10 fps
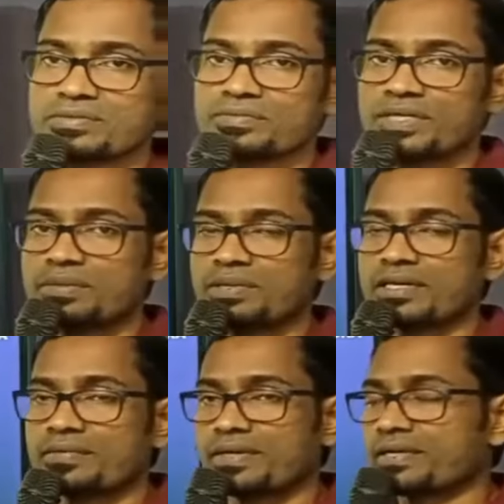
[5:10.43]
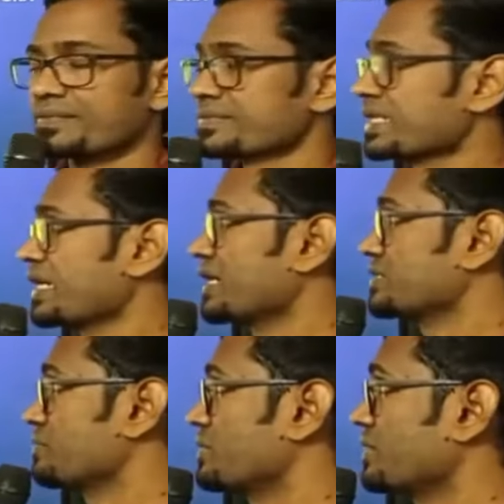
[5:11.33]
we will be covering as
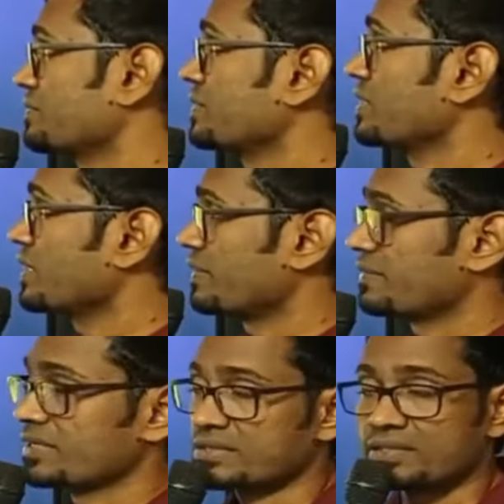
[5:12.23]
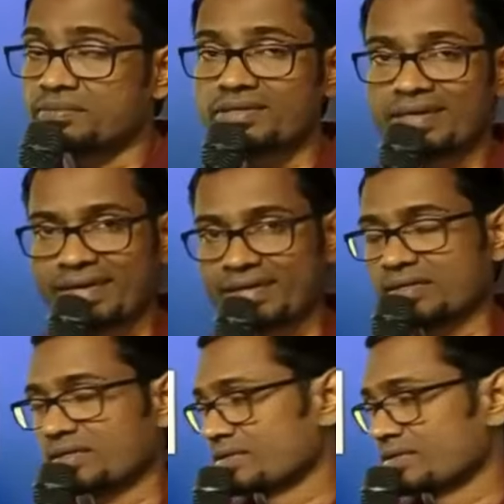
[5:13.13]
part of our lesson number 9.